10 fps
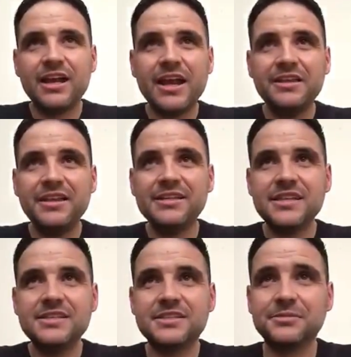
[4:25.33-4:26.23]
Heating
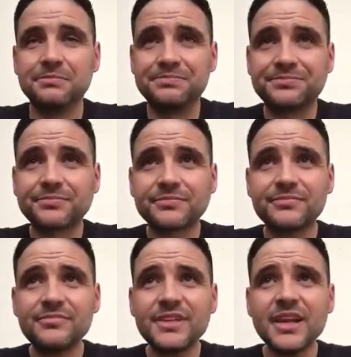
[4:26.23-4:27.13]
system,
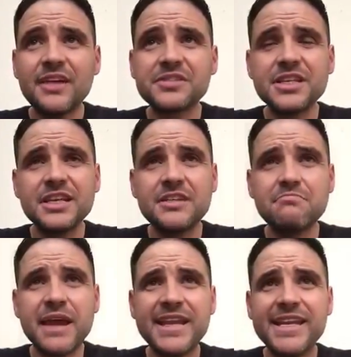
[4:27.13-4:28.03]
I've seen
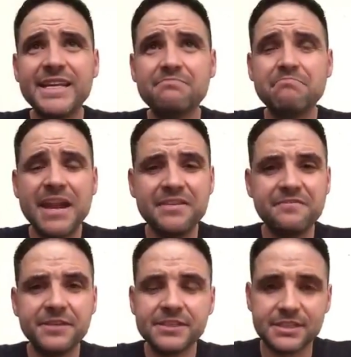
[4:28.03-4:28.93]
in many
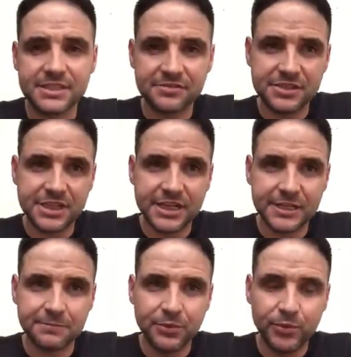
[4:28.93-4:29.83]
visits. I've
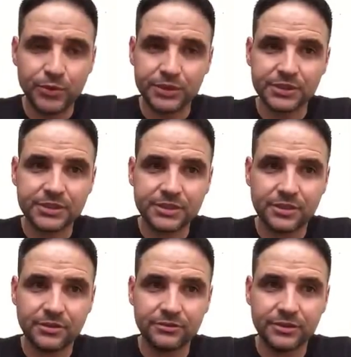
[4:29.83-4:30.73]
seen the boilers
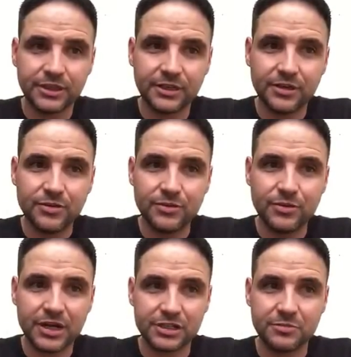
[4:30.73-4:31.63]
on
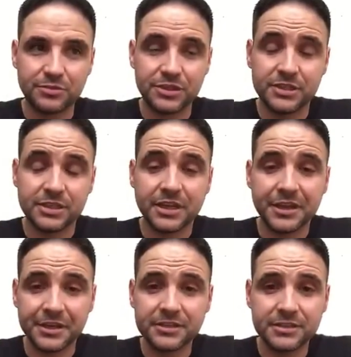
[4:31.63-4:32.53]
who actually produce the
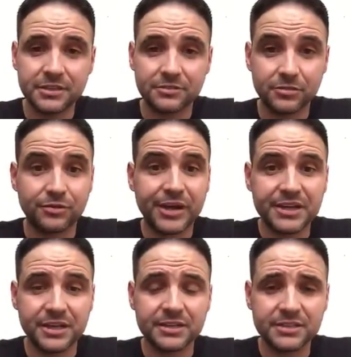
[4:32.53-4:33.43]
heat through
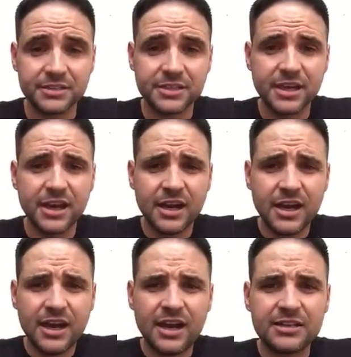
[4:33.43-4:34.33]
radiators
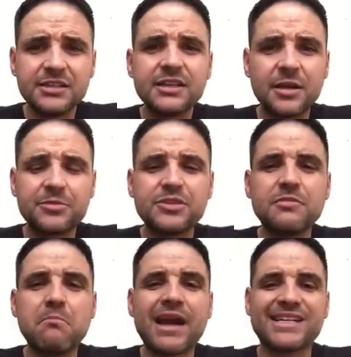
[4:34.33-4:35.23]
are turned up to
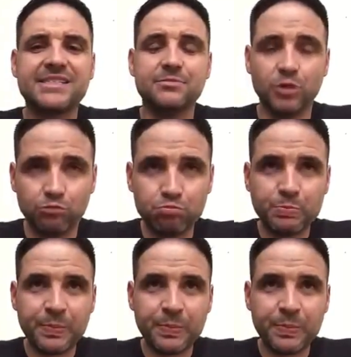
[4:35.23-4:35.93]
a maximum.